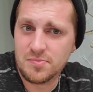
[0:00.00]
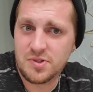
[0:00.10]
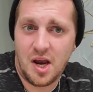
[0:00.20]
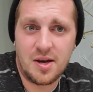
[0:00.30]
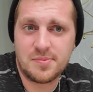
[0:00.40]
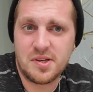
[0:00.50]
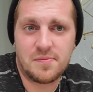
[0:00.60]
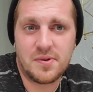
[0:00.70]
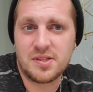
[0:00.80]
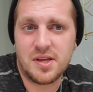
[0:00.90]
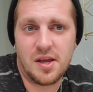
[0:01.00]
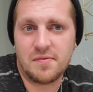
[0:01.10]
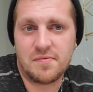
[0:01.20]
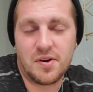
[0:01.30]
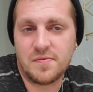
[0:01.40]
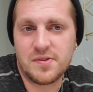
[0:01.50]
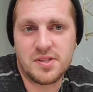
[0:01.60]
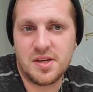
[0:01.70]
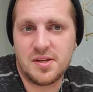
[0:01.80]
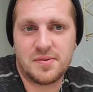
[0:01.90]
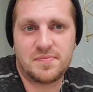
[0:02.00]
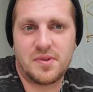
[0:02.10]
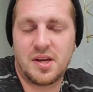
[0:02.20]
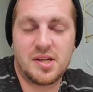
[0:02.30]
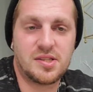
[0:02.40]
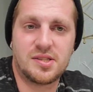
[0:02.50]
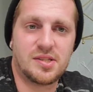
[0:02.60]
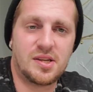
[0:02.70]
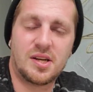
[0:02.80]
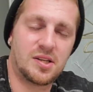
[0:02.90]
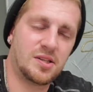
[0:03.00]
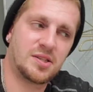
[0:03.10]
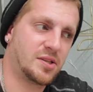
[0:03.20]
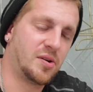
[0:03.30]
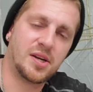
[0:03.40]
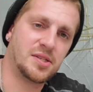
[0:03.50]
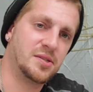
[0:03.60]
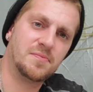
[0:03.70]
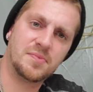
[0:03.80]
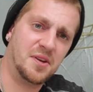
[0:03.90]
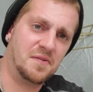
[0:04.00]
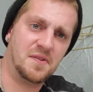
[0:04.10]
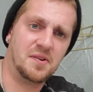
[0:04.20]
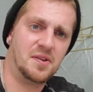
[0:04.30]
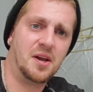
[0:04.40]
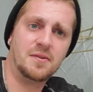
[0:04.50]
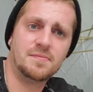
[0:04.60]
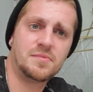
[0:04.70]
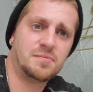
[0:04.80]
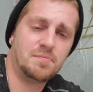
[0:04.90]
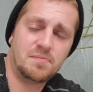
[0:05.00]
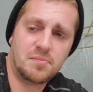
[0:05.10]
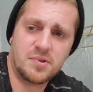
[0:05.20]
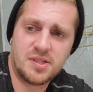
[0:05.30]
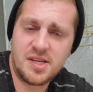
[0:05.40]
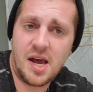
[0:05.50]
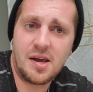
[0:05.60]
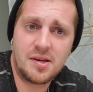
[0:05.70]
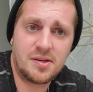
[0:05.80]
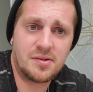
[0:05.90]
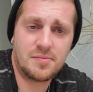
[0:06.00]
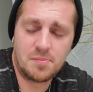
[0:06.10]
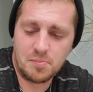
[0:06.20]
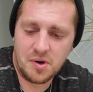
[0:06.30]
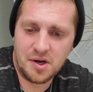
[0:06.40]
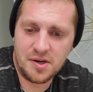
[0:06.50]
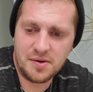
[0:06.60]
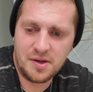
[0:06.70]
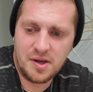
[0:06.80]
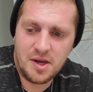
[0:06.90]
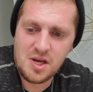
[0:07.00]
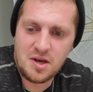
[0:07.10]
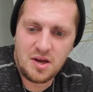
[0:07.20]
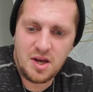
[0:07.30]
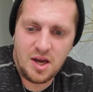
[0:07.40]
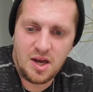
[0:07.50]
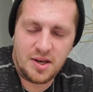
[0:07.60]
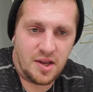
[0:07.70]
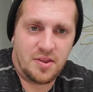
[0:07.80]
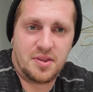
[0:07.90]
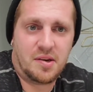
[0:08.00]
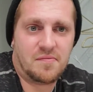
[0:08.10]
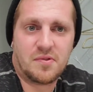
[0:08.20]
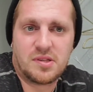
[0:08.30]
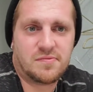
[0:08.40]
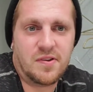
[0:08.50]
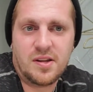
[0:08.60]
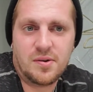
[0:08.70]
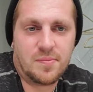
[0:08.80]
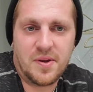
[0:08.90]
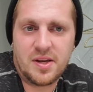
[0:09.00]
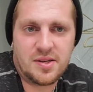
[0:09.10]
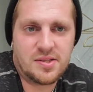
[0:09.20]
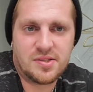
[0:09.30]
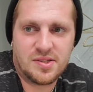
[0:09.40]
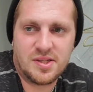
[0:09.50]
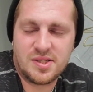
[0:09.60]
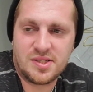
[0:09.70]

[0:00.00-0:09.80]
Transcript: Shot himself in his head in front of his kid. And it's crazy. You don't hear that. It's sad. But another thing from this video, man, is